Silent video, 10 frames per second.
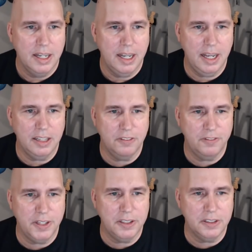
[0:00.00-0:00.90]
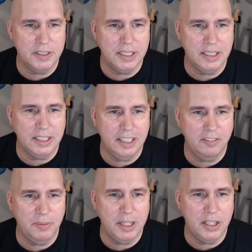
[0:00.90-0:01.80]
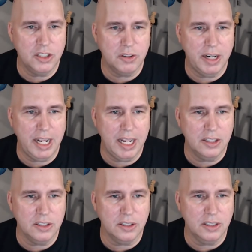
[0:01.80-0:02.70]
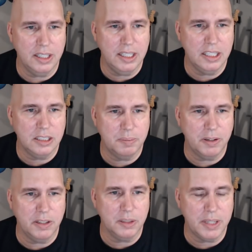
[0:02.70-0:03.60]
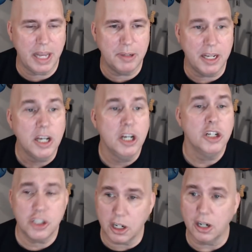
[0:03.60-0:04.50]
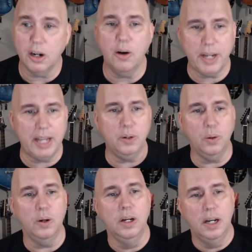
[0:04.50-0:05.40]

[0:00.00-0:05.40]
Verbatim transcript: and the Fender didn't give me any straight answer, any experience with ebony. Sure, okay, cool.